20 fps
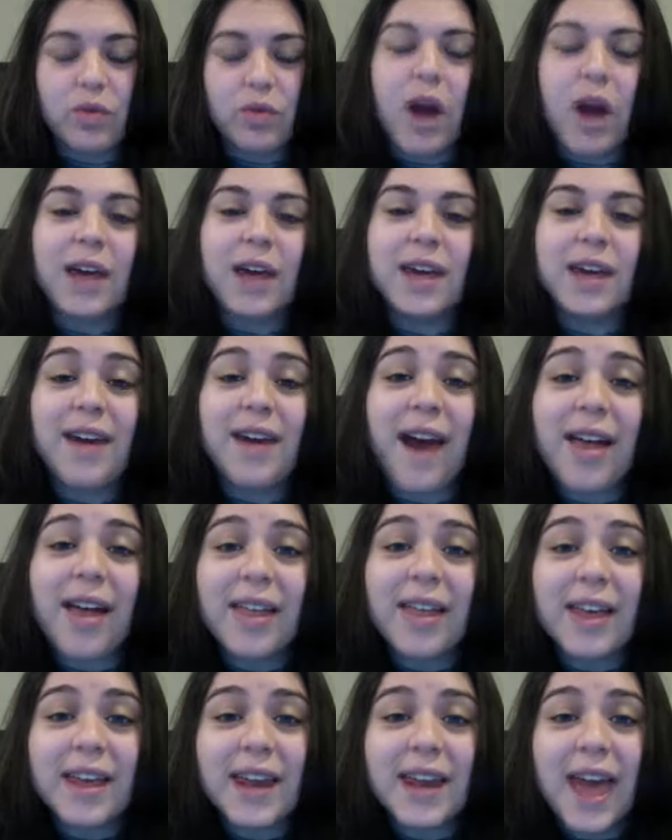Rocky
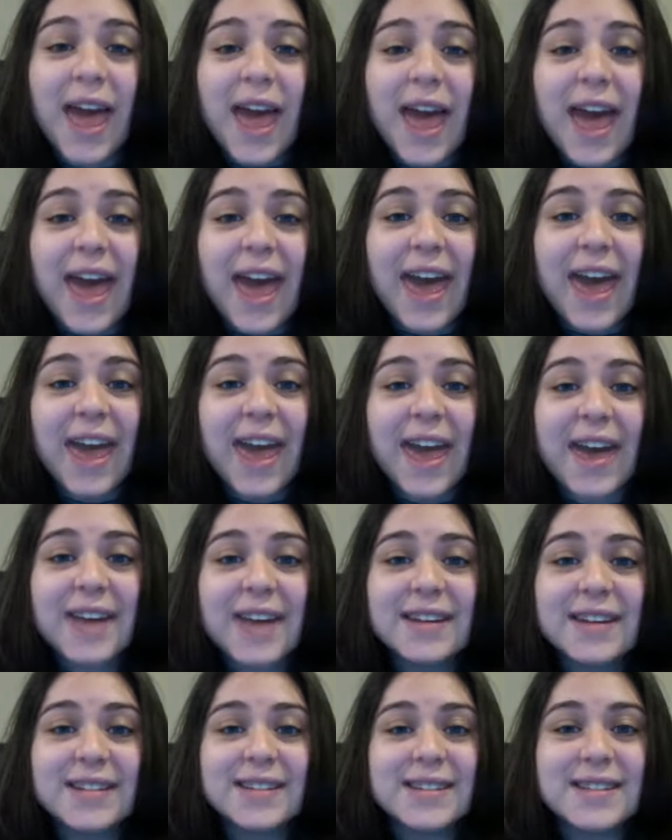Kellen
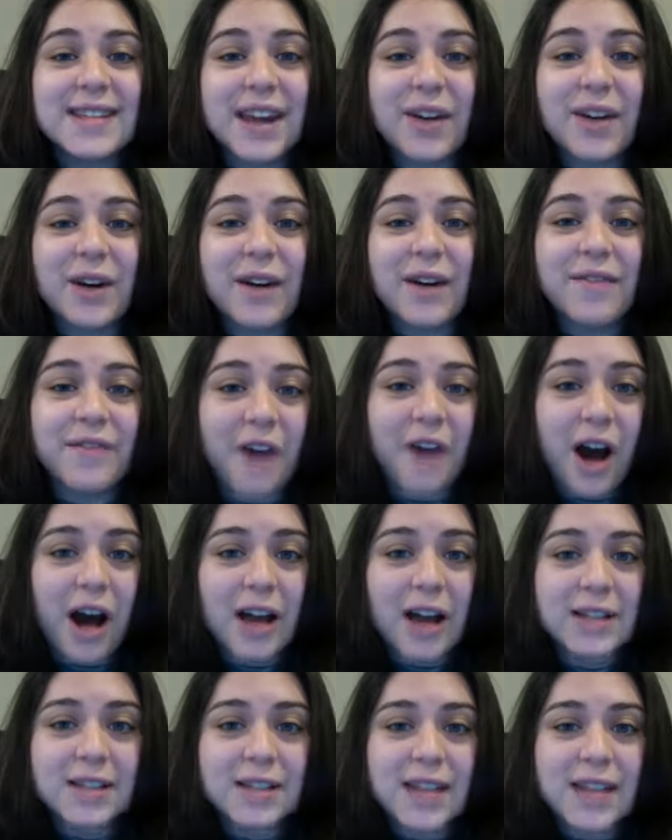and Sarah
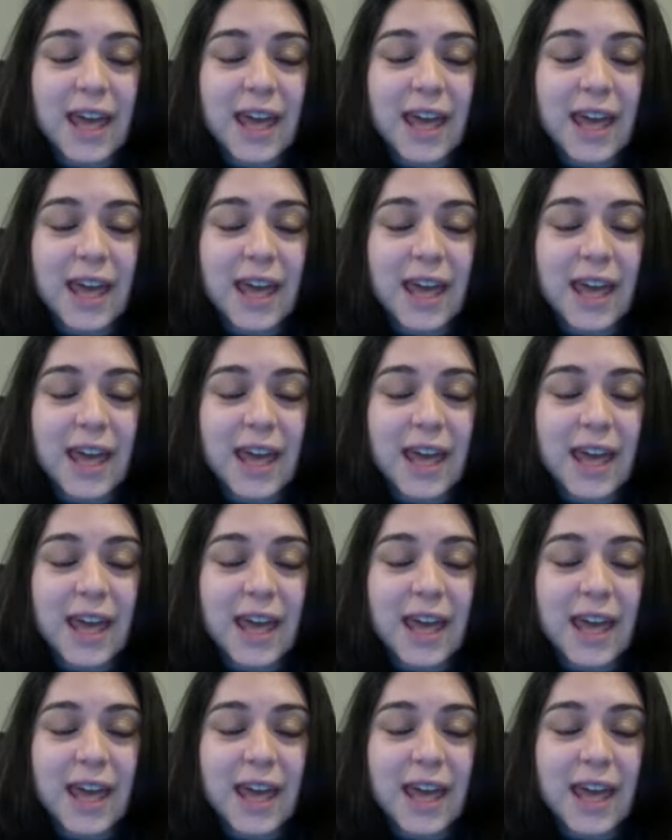Fox,